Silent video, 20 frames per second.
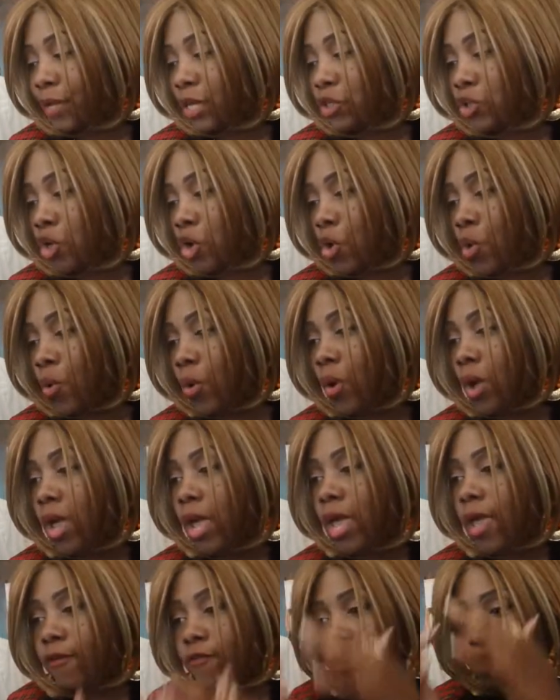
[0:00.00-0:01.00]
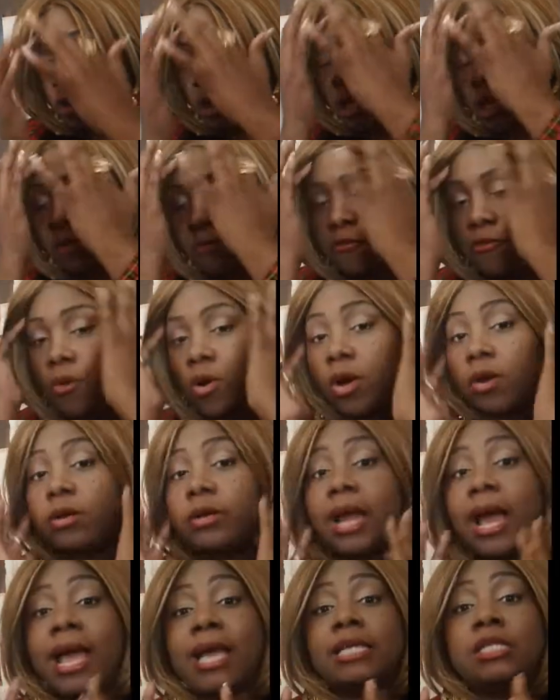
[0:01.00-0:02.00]
So if you're looking for a
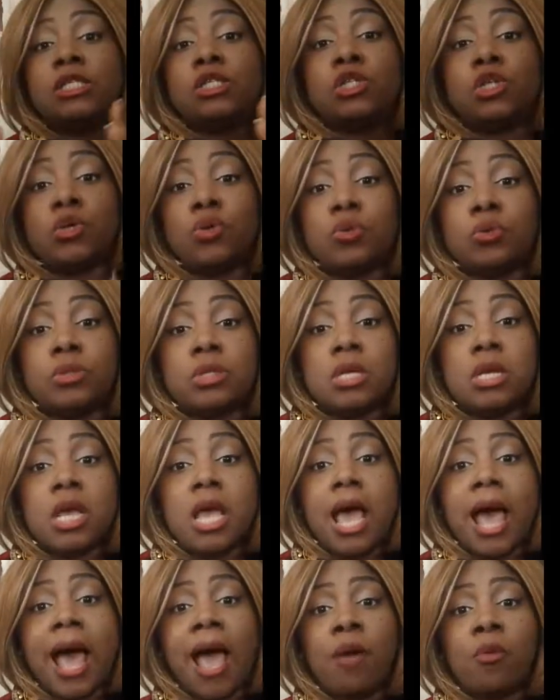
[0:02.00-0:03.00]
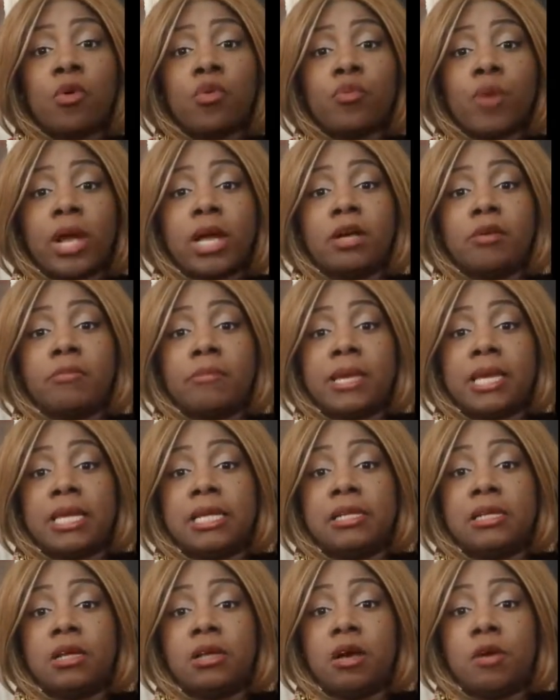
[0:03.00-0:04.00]
nice suit, I would
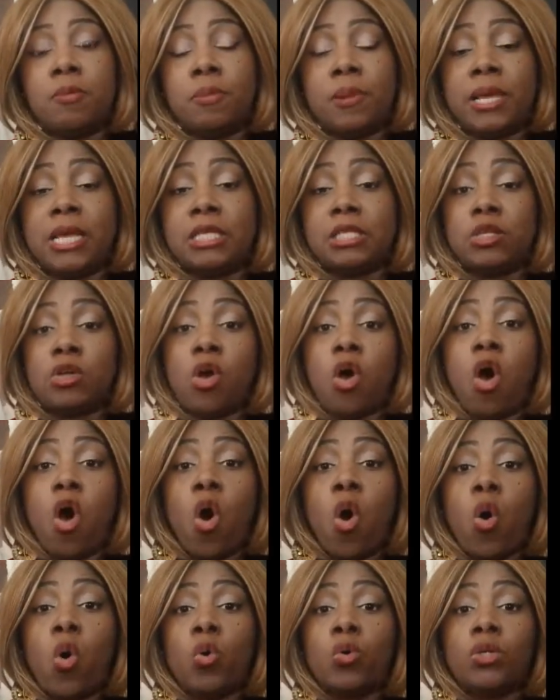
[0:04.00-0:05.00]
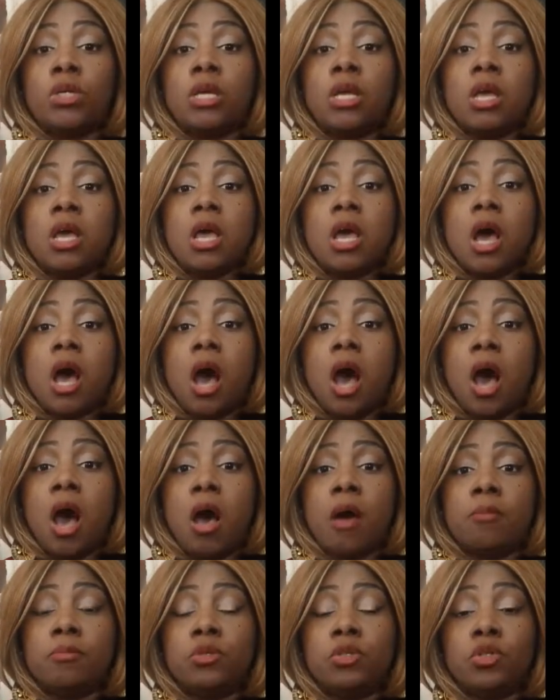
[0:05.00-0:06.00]
recommend a place called
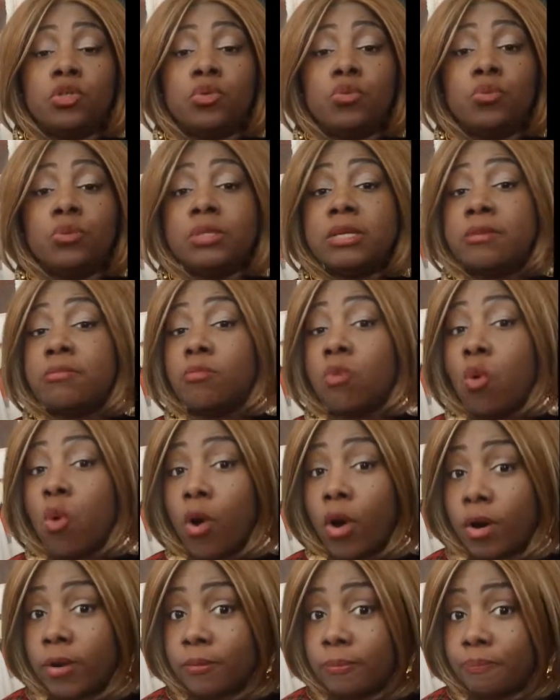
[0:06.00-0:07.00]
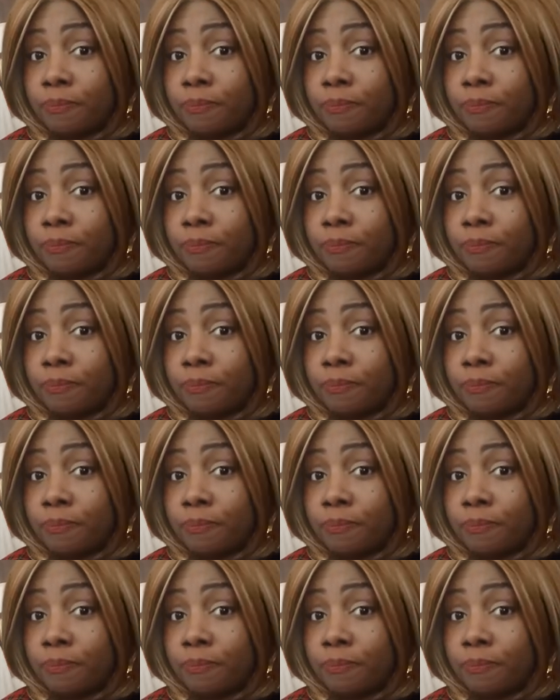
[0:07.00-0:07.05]
Suits and More.